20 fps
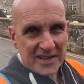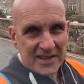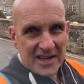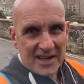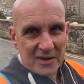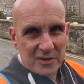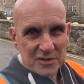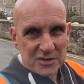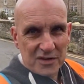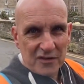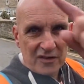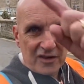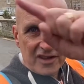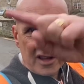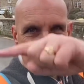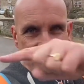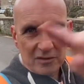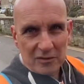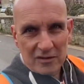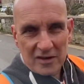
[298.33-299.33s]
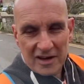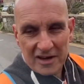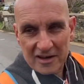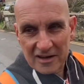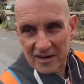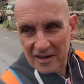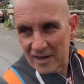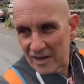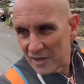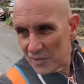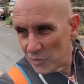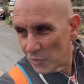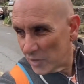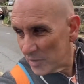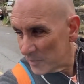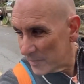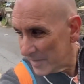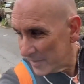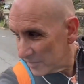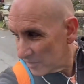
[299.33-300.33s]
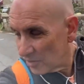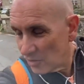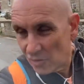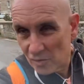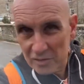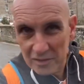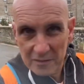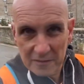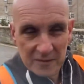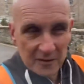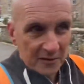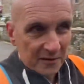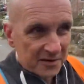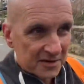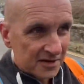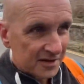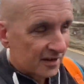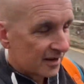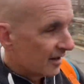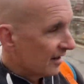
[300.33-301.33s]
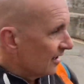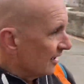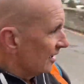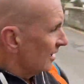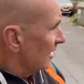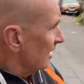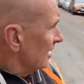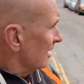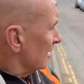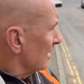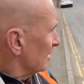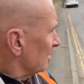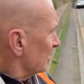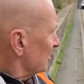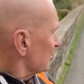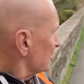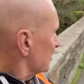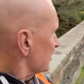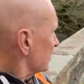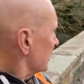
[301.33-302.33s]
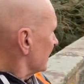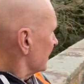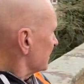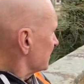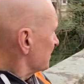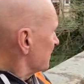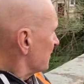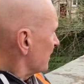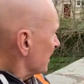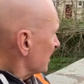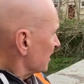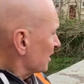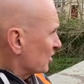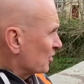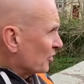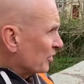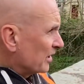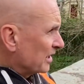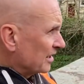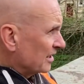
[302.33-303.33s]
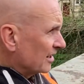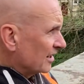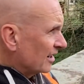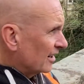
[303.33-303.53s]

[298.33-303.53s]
angle, so you've got that little kind of annoying bit in the corner, folks, which I say is very annoying